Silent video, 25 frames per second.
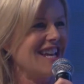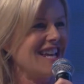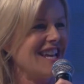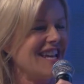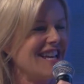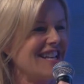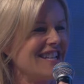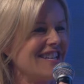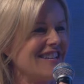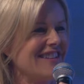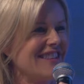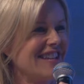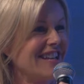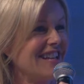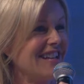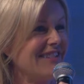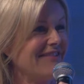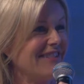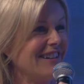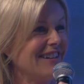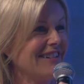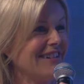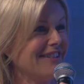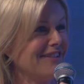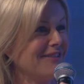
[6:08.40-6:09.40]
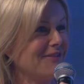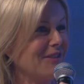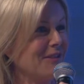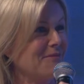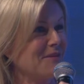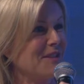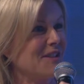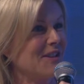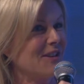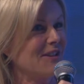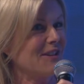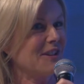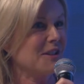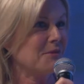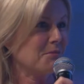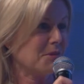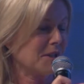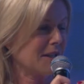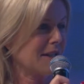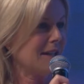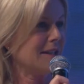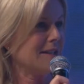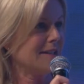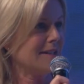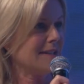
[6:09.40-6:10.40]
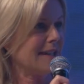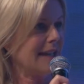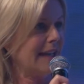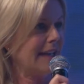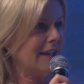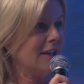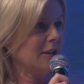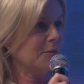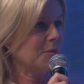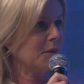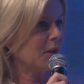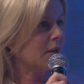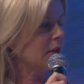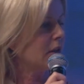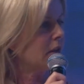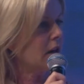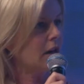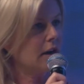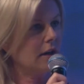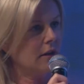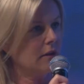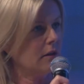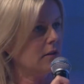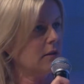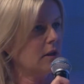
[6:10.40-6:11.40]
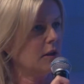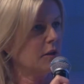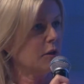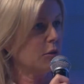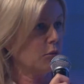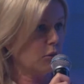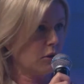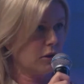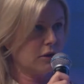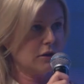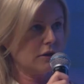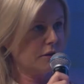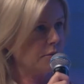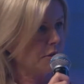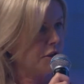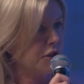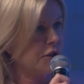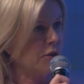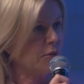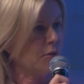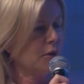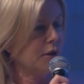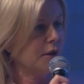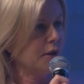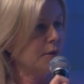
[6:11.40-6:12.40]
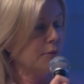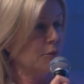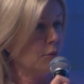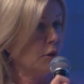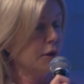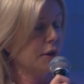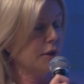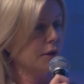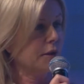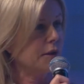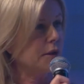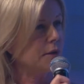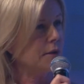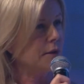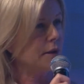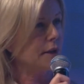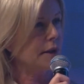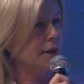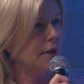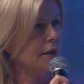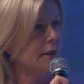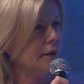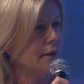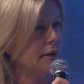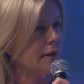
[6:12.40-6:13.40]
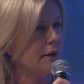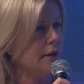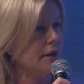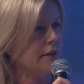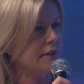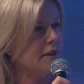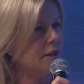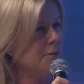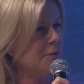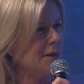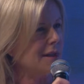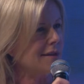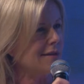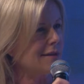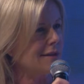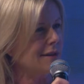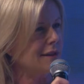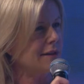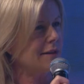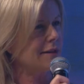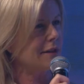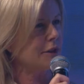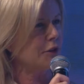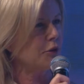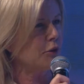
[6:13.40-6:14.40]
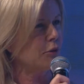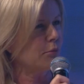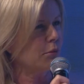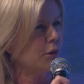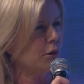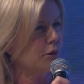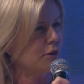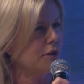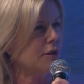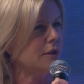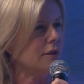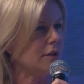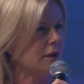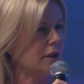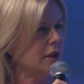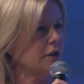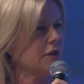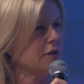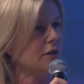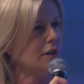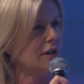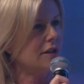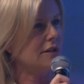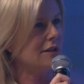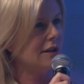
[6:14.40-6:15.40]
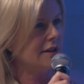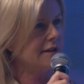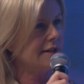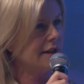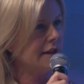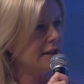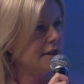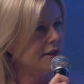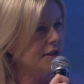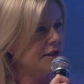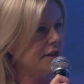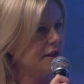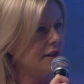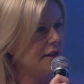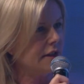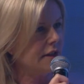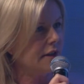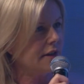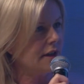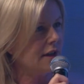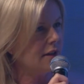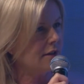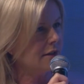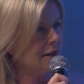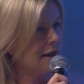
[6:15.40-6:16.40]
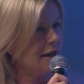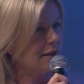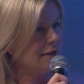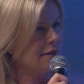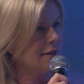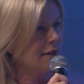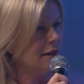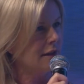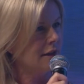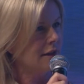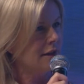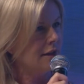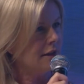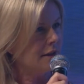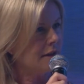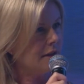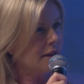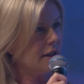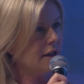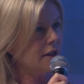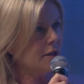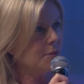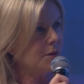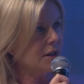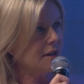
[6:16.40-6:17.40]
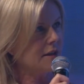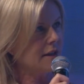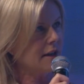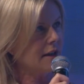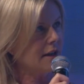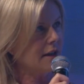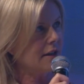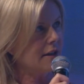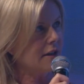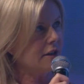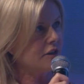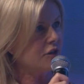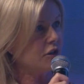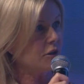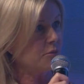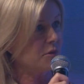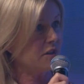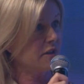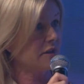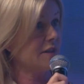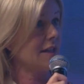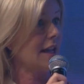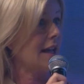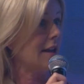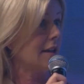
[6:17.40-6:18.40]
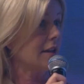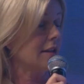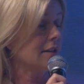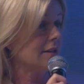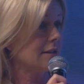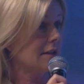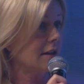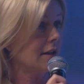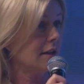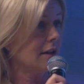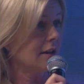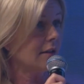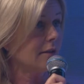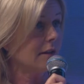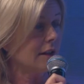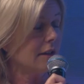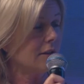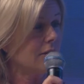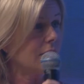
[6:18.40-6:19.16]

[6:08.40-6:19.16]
As you think about going from startup to kind of scale up, you're going to hire around the world, which are what you're doing. Can you give us some insights on your approach to internationalization, how you think about that in terms of talent and hiring?